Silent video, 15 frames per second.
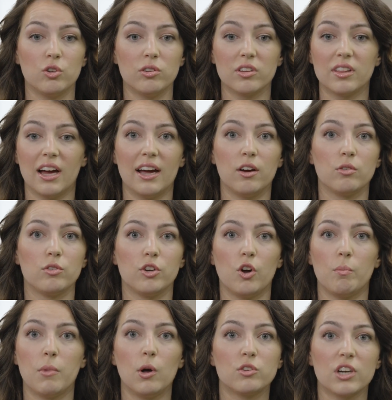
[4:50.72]

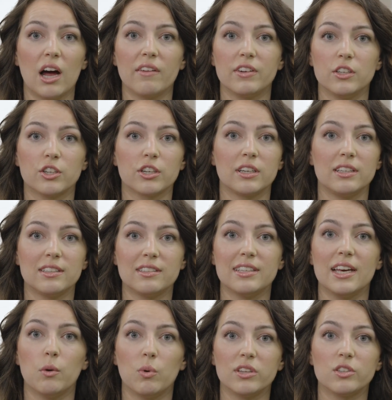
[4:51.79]
Glutathione, most often you're going to
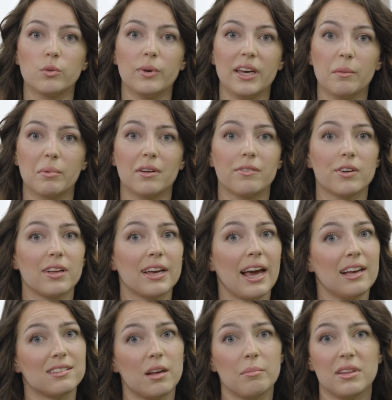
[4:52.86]
see it once a week, but if you're like,
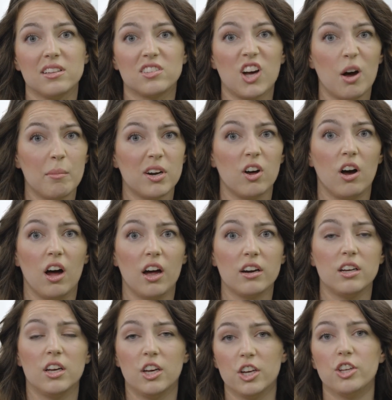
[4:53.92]
hey, something's coming on,
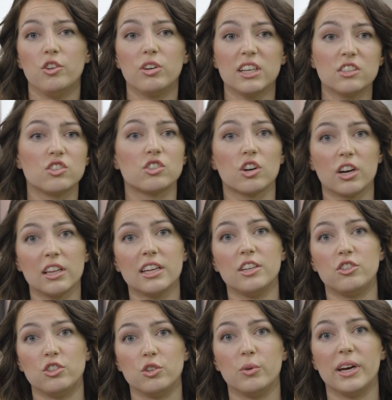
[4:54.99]
you can certainly
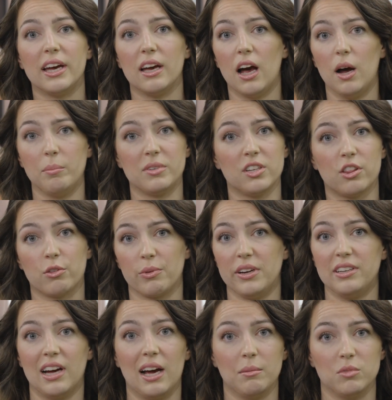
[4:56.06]
do it up to 3
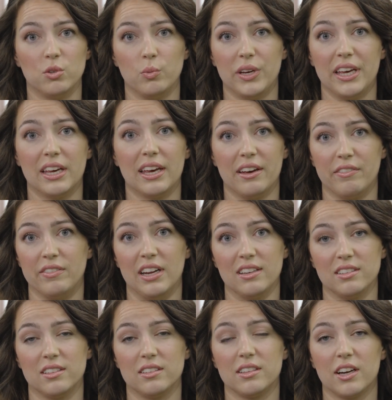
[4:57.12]
times a week if
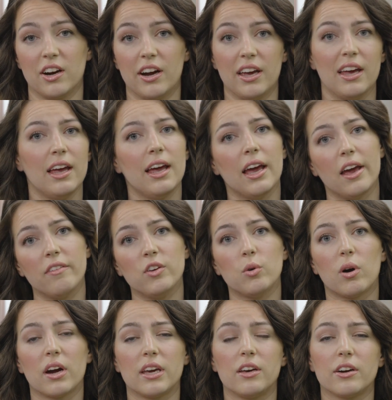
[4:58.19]
necessary. If you
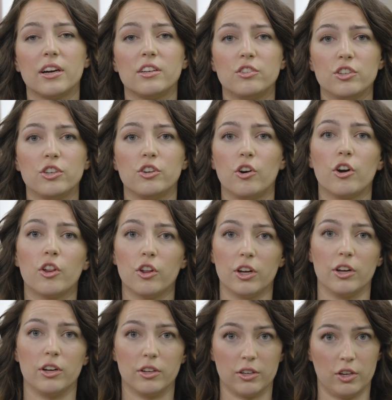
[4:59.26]
are curious, you can go to
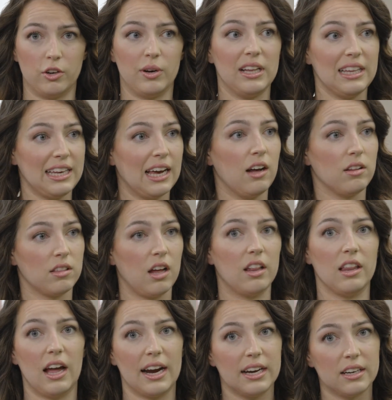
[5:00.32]
the, Elite Health
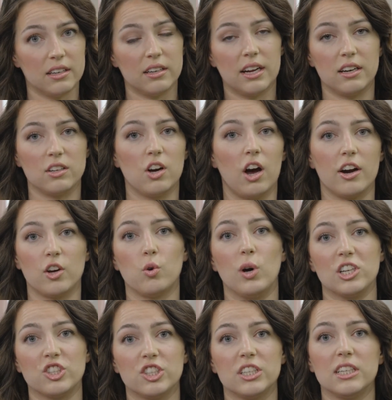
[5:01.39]
Online and got a
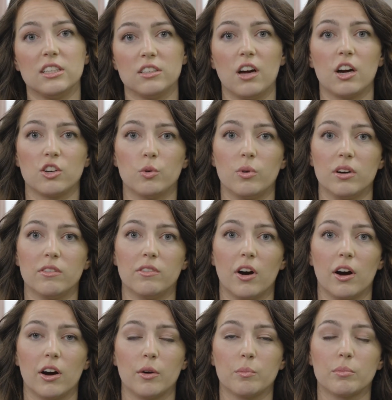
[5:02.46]
question and talk to one of
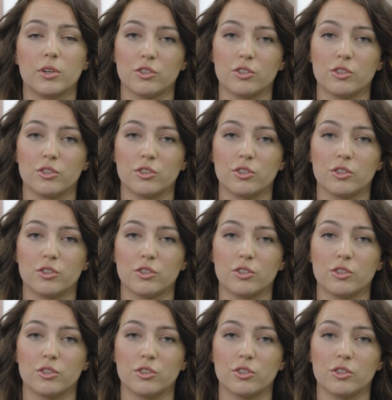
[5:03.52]
our